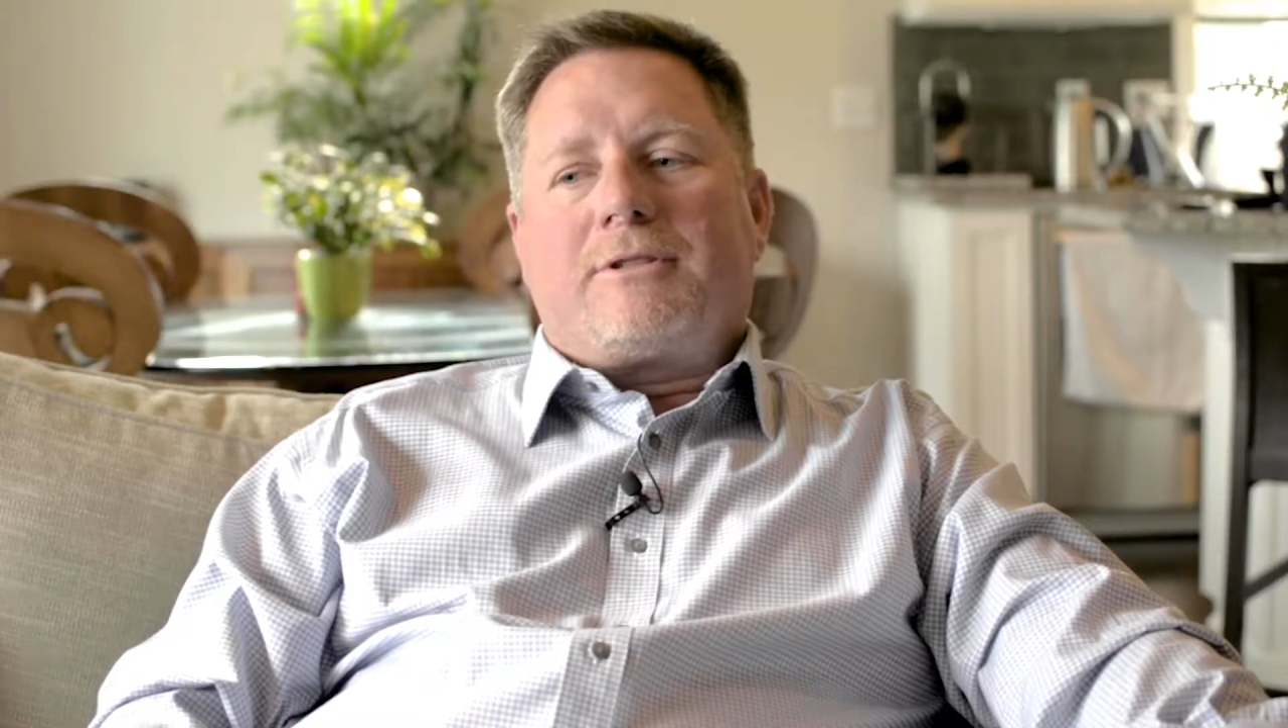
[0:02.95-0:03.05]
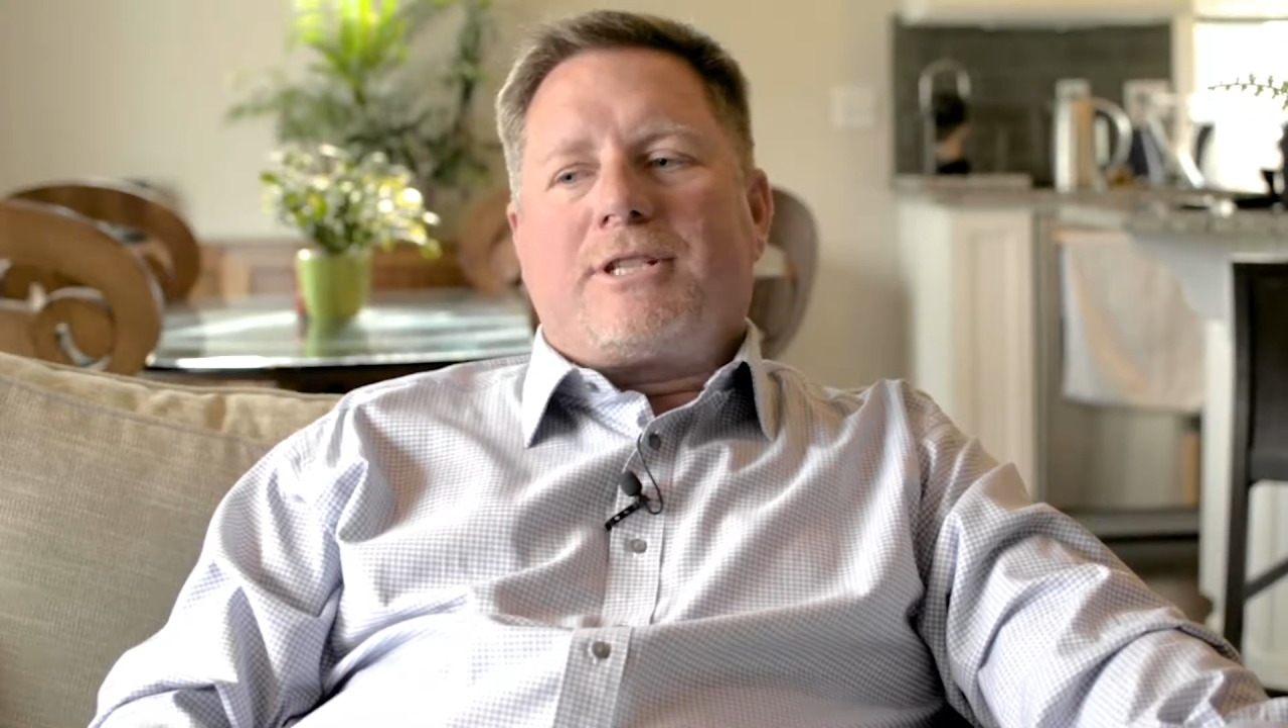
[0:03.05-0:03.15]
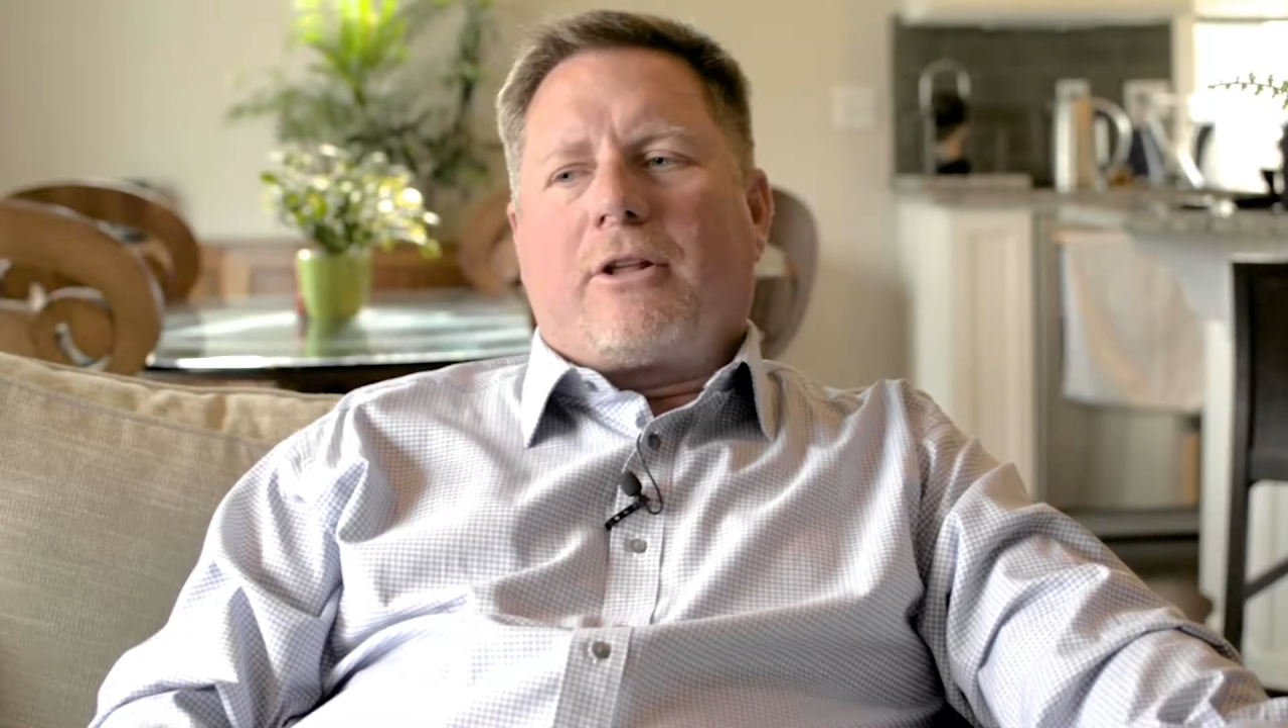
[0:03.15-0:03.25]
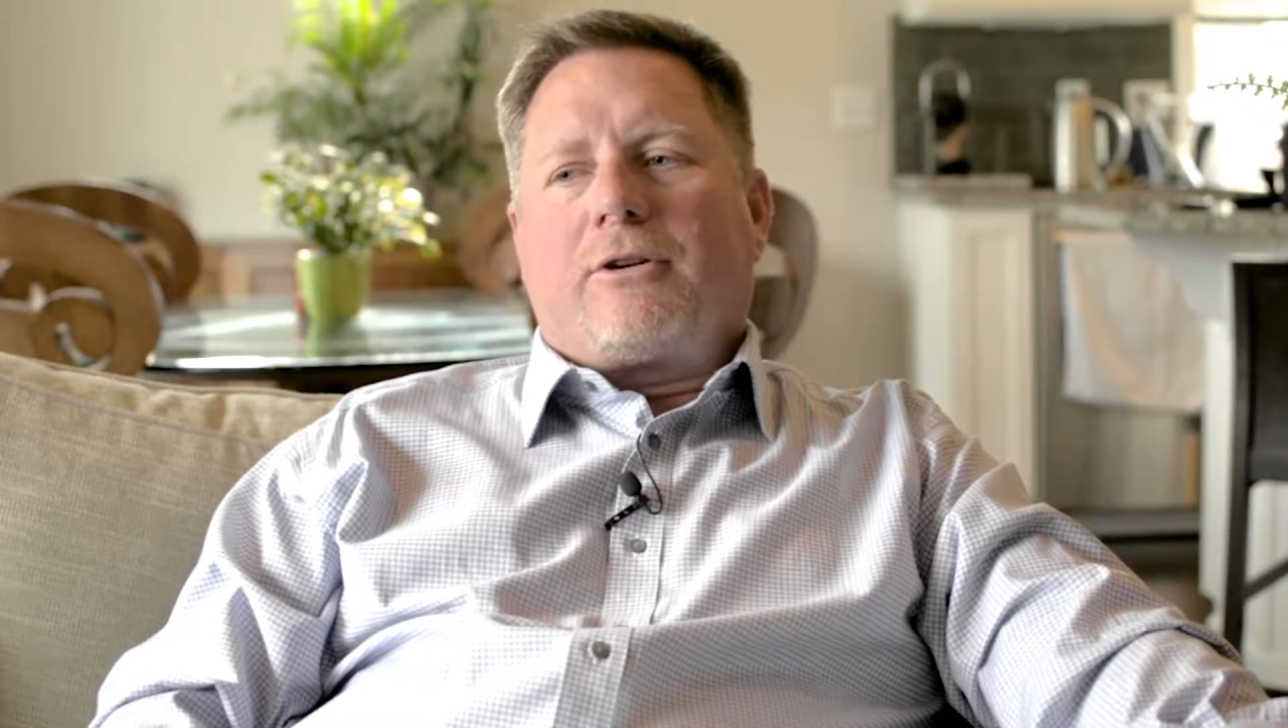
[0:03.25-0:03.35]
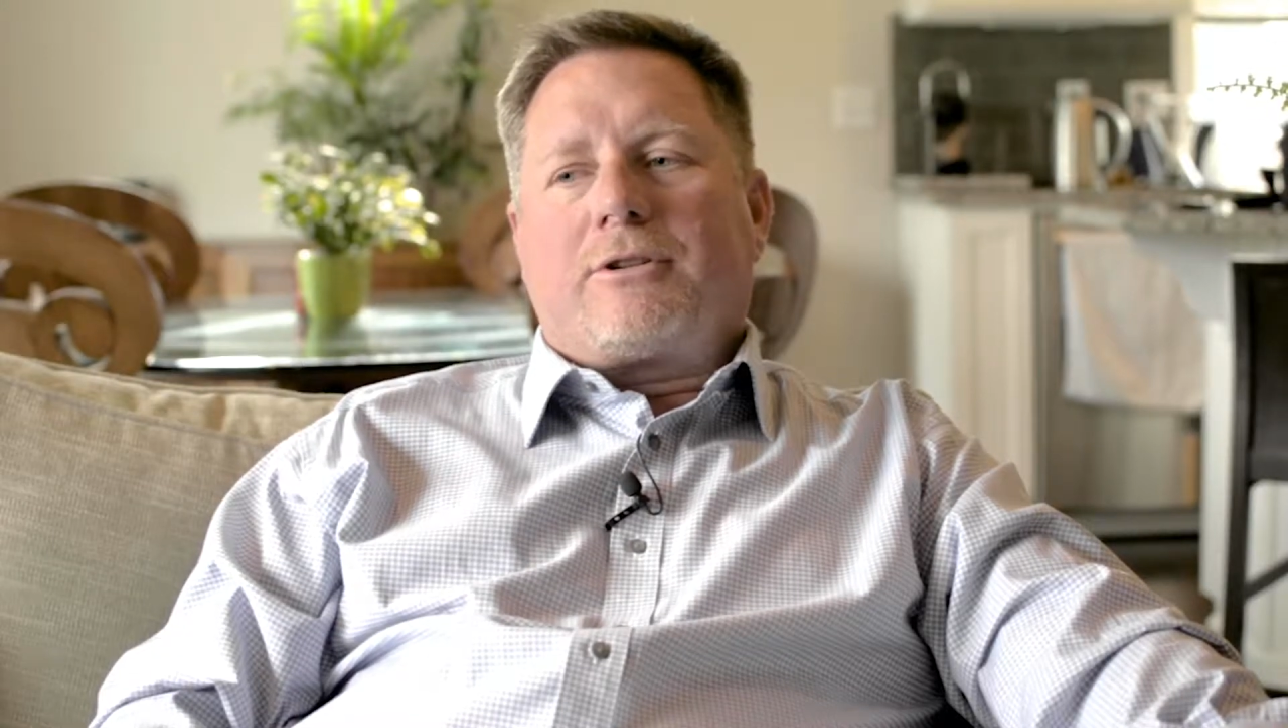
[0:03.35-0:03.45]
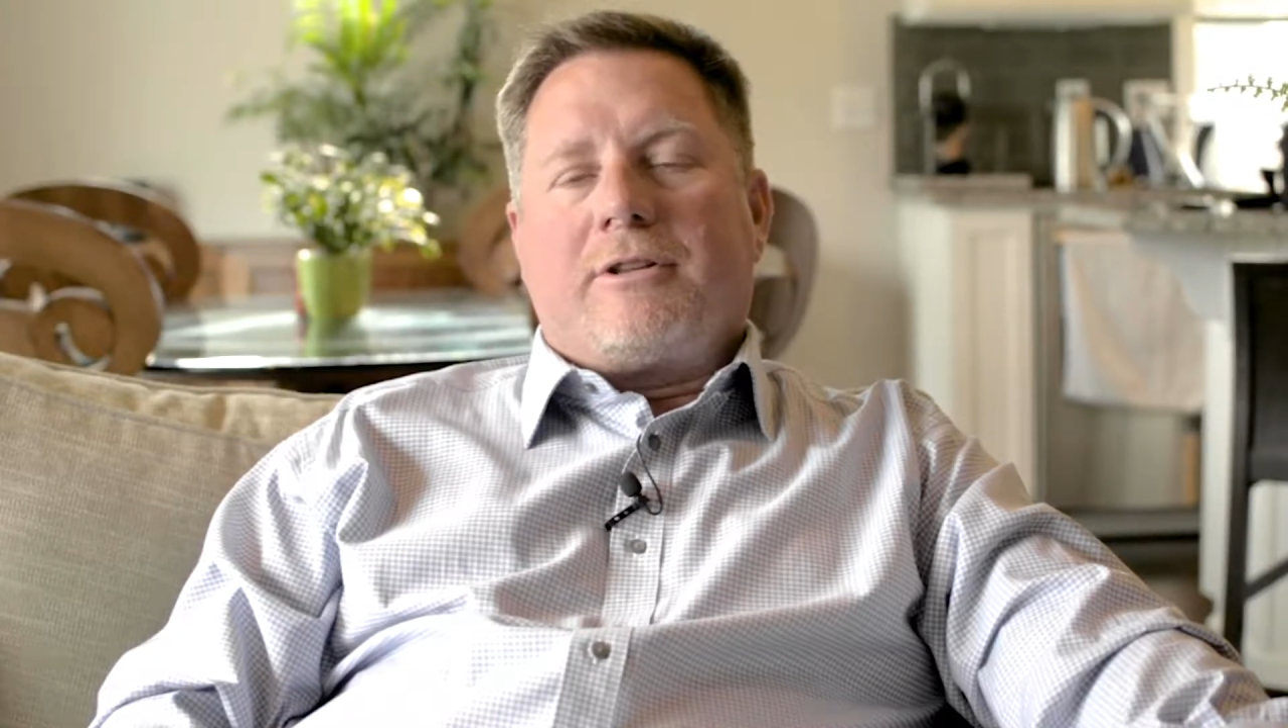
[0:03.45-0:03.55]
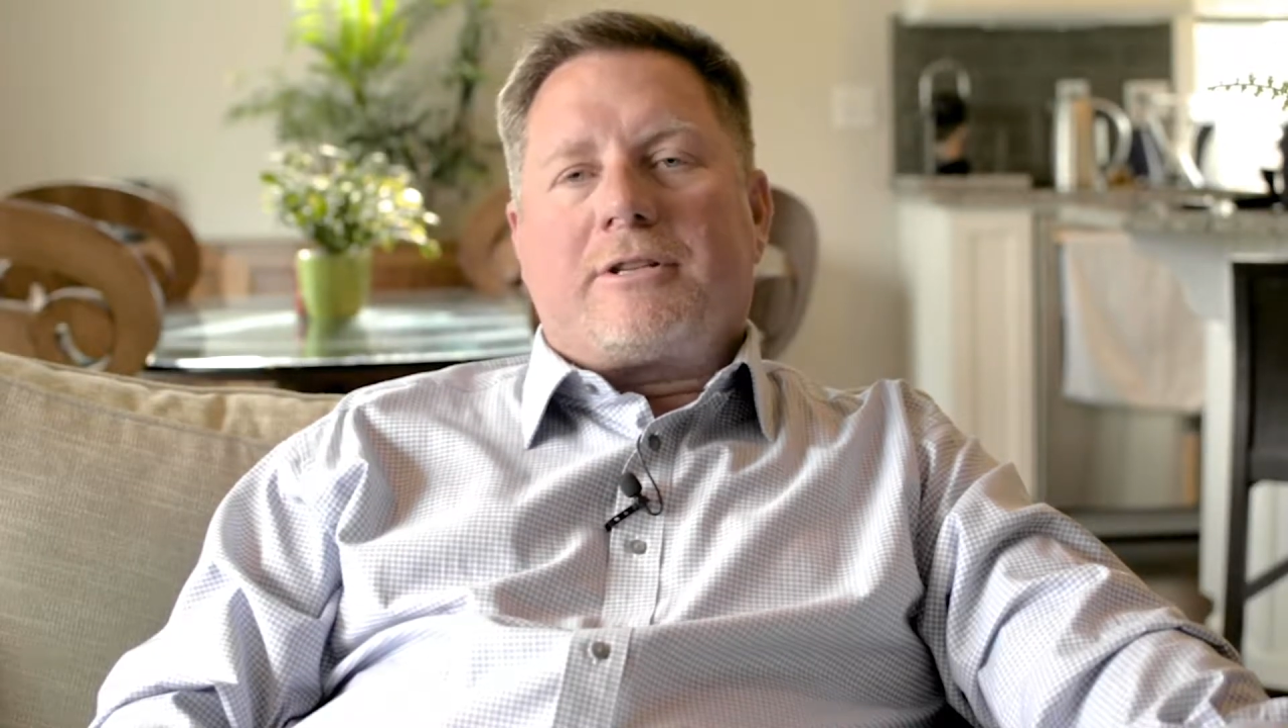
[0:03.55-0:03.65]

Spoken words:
sellers in